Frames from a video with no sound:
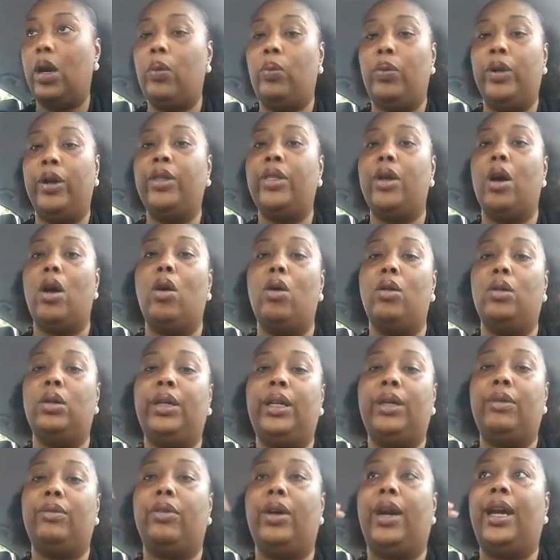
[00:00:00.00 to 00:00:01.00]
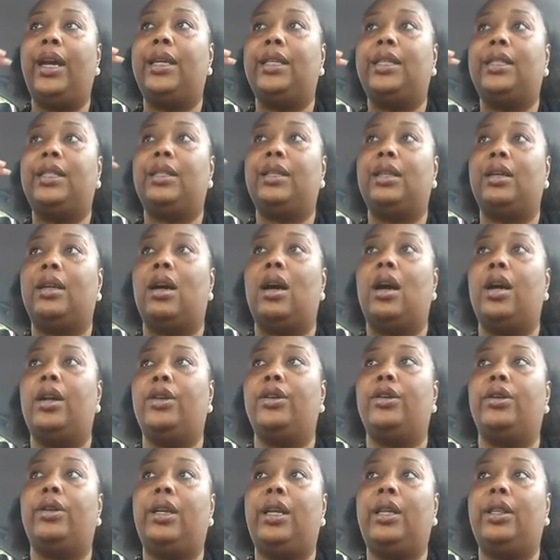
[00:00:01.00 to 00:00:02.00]
We're the only race
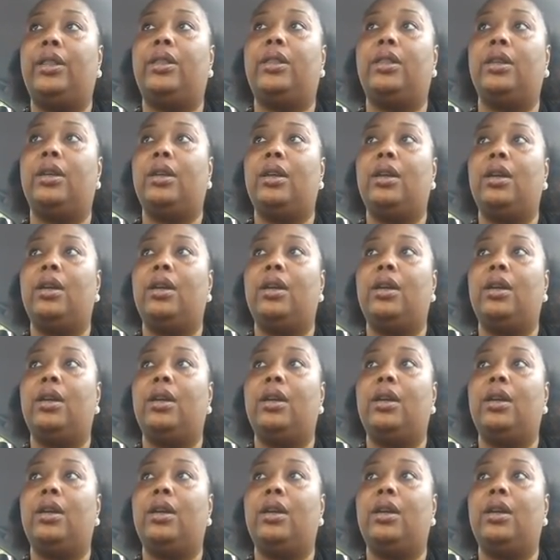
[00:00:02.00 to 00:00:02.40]
underneath